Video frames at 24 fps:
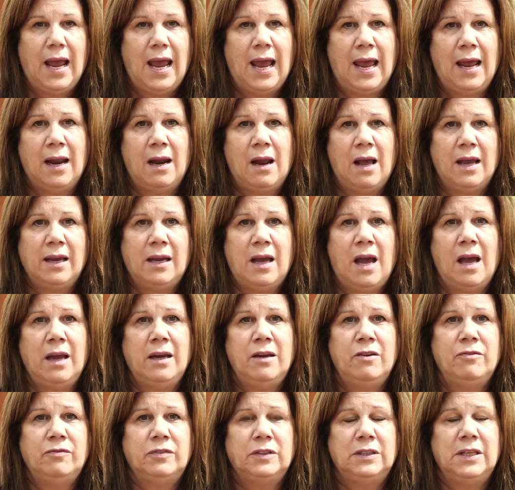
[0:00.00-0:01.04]
And I
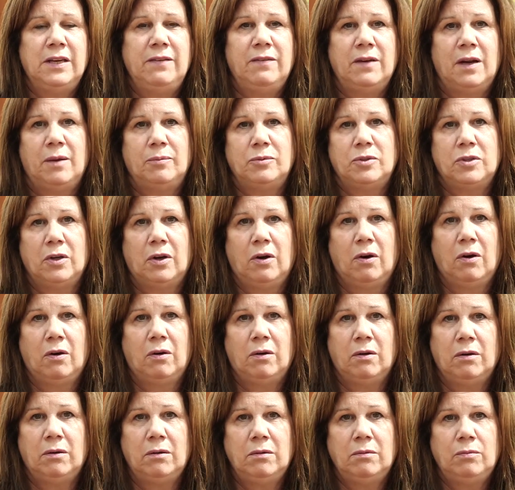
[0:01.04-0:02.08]
kind of leave it up to
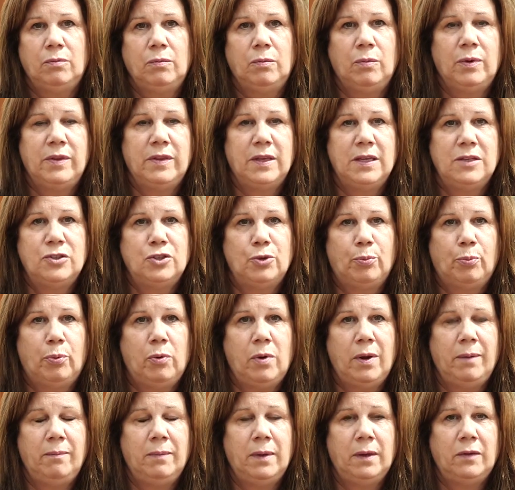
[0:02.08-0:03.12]
her with each
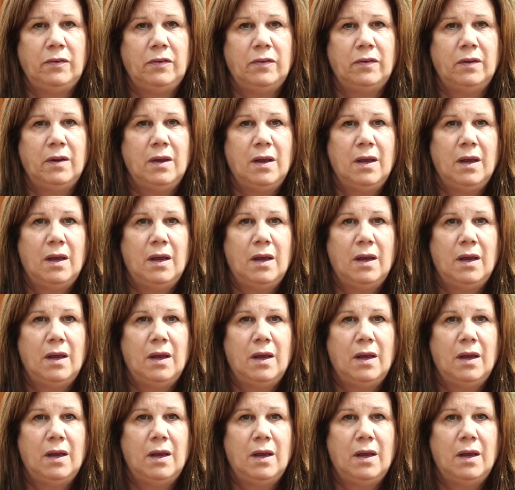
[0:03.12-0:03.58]
appointment.